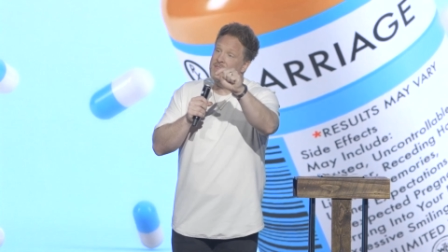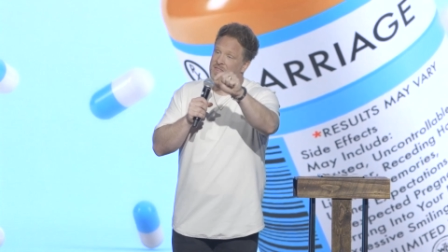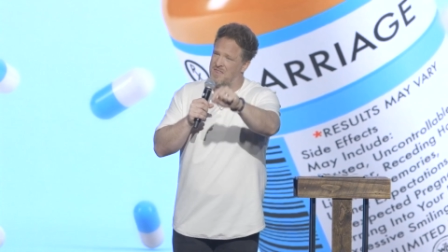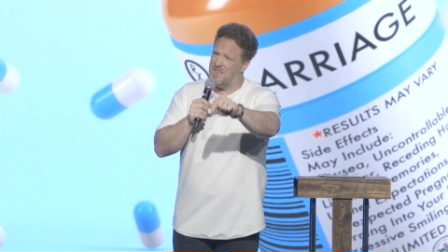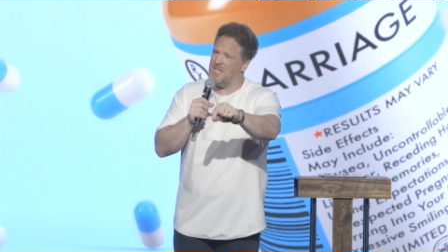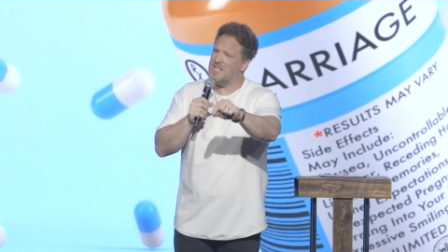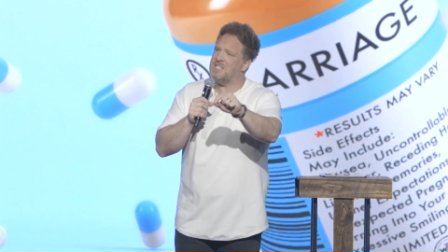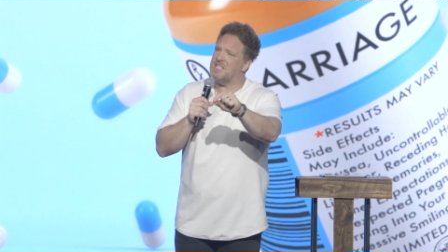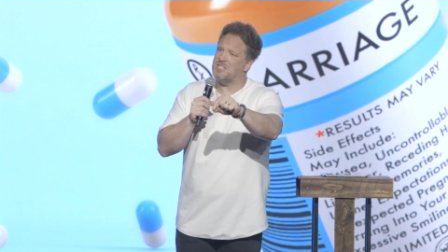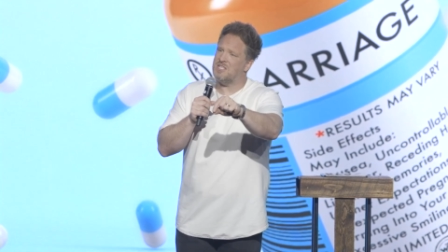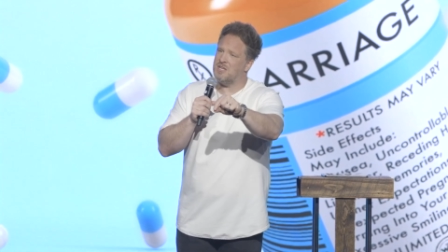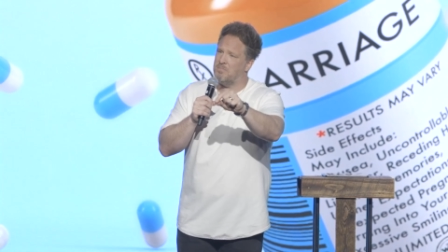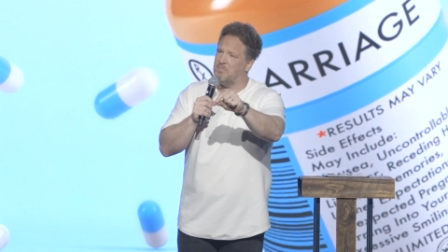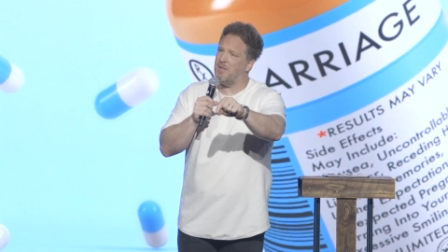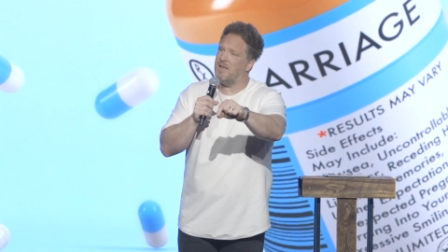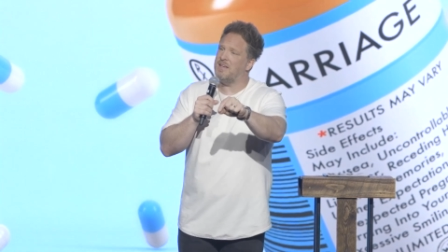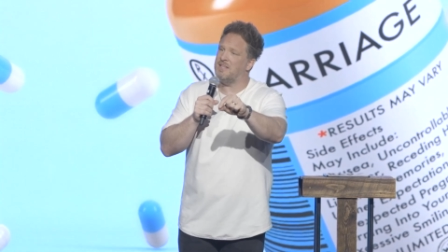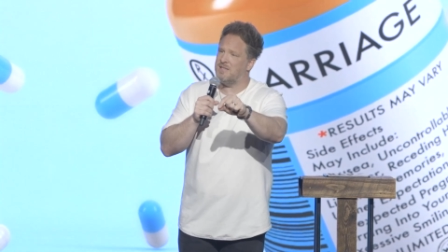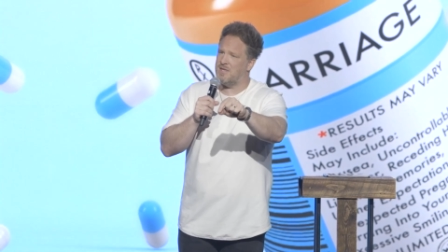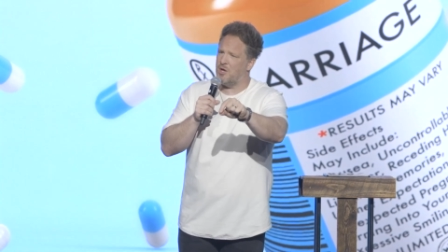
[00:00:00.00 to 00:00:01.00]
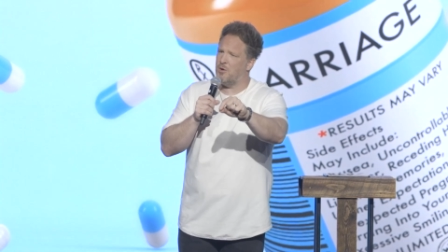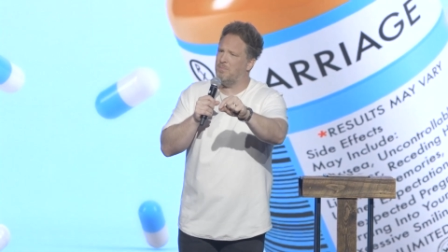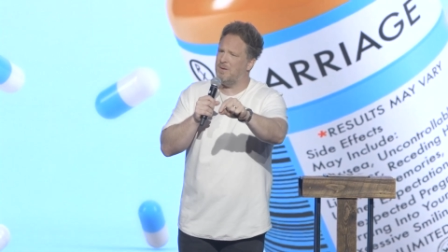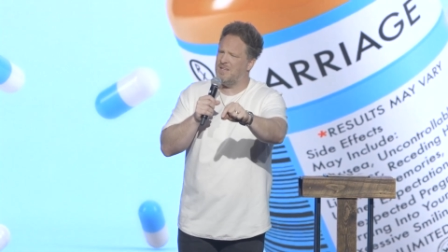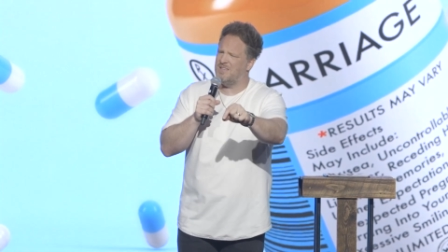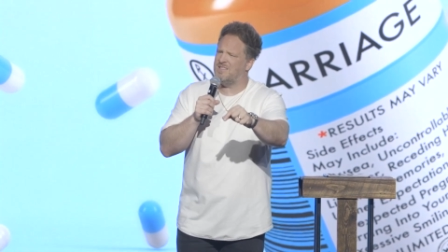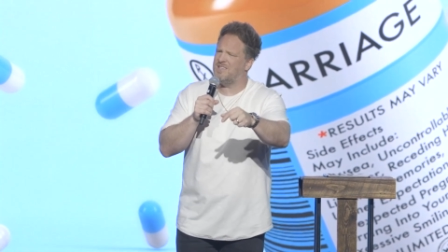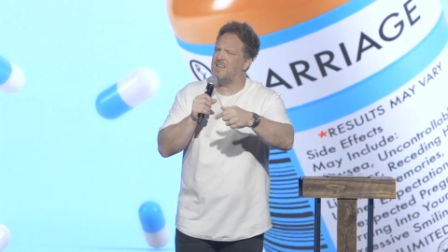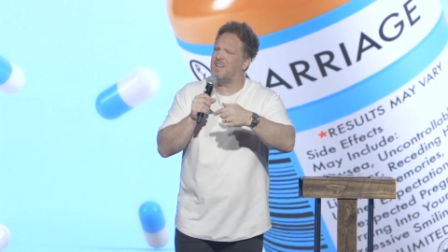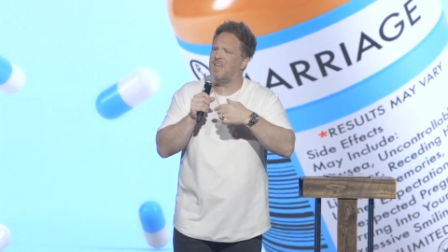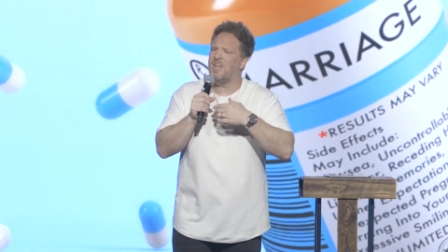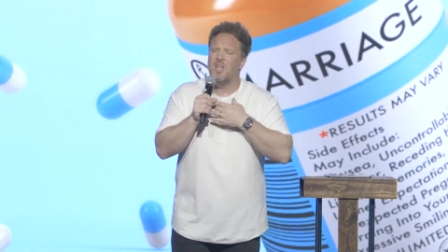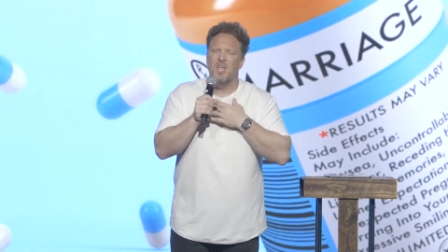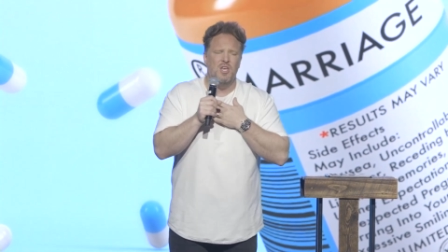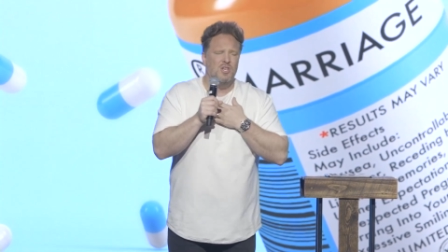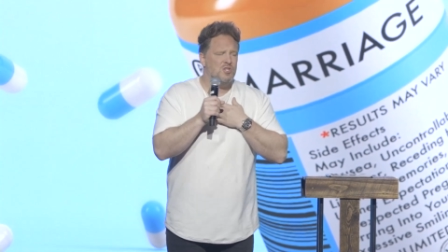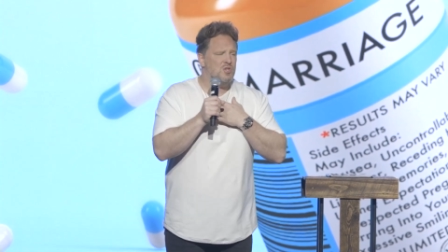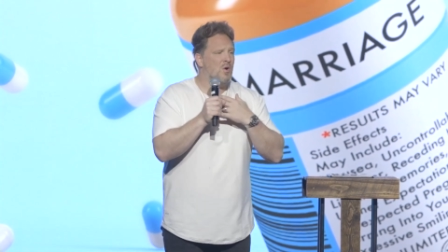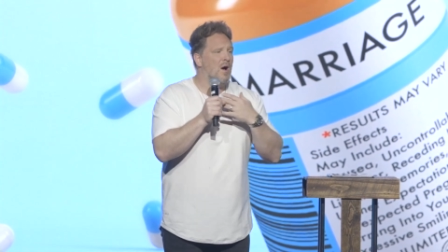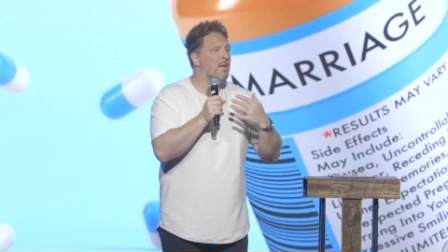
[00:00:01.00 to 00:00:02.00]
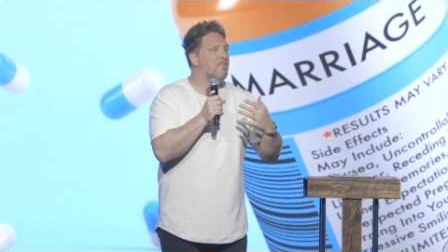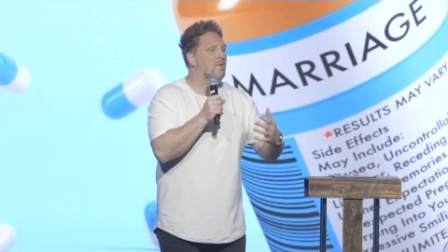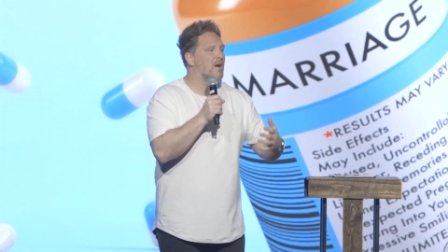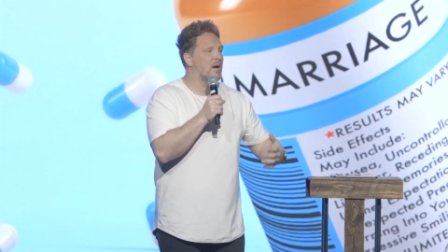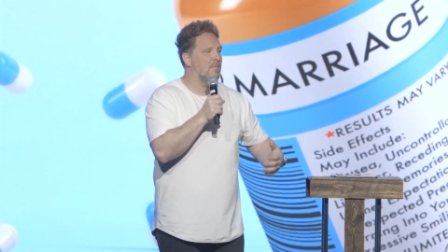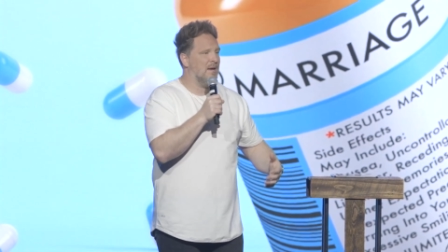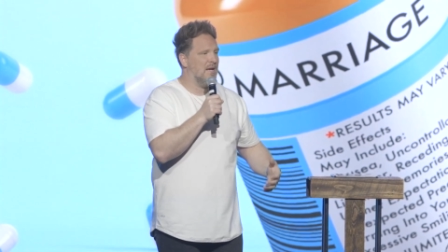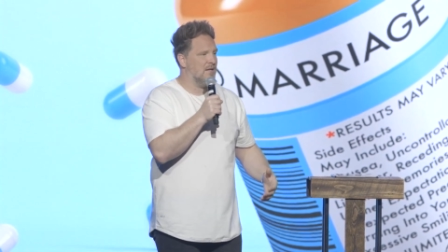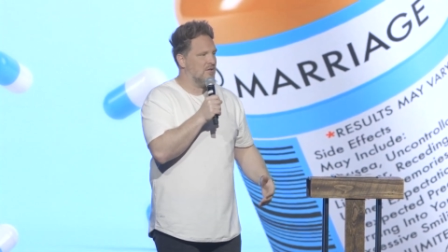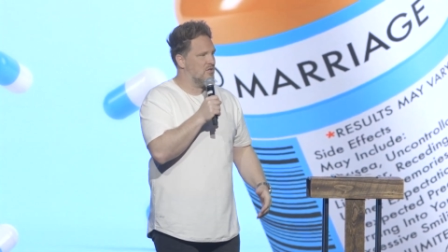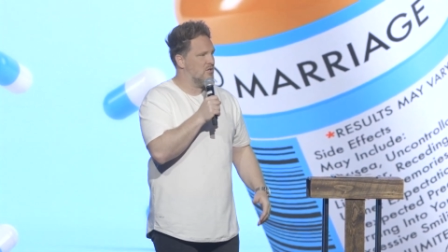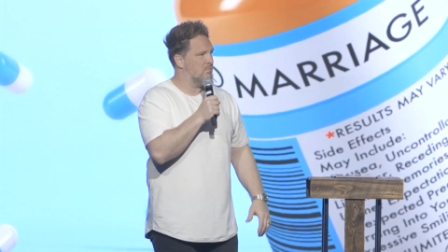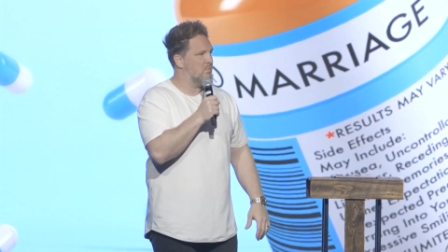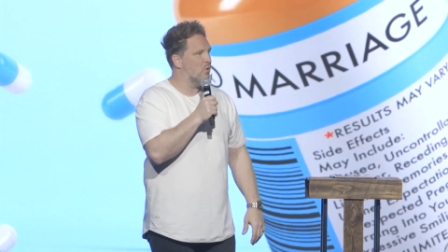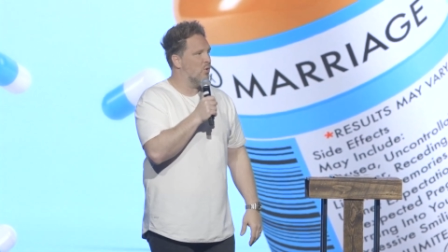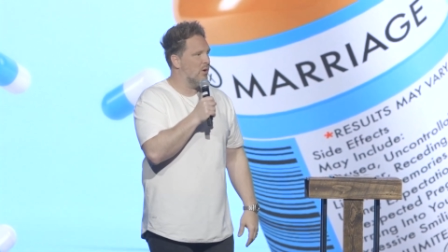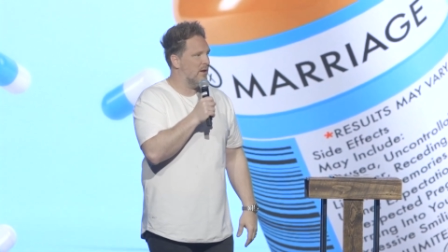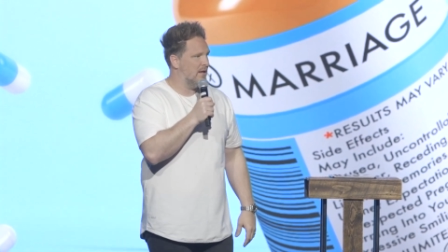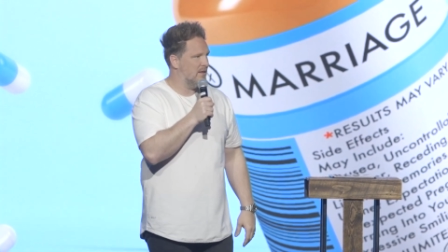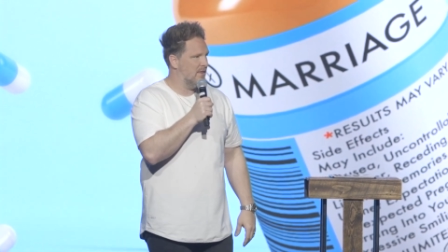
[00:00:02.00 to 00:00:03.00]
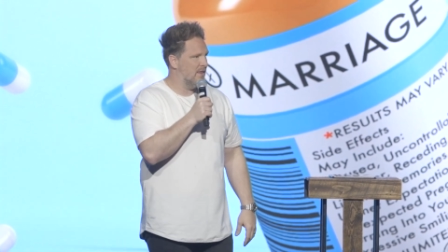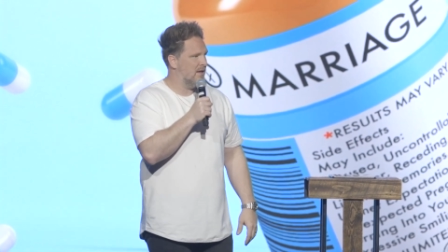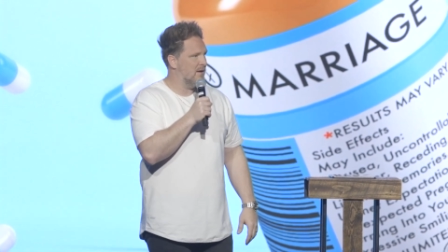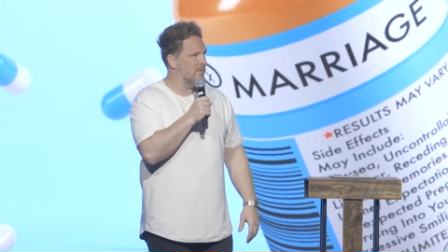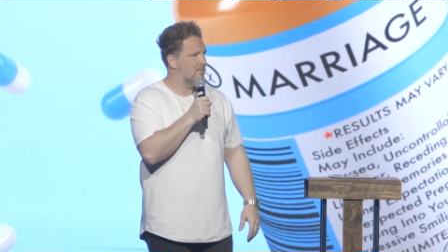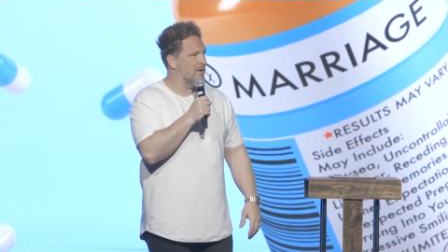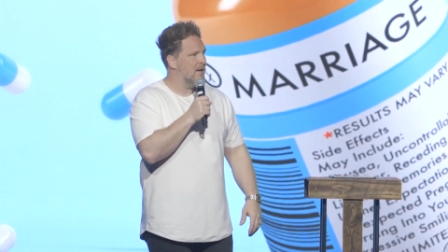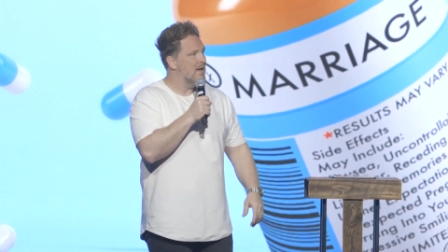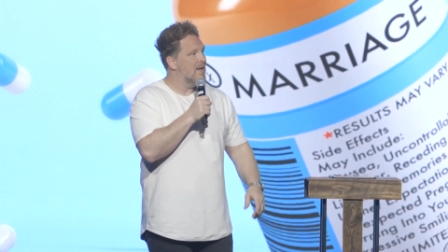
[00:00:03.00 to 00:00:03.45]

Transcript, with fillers: this is a place they'll be sitting. So I'm coming and supporting them.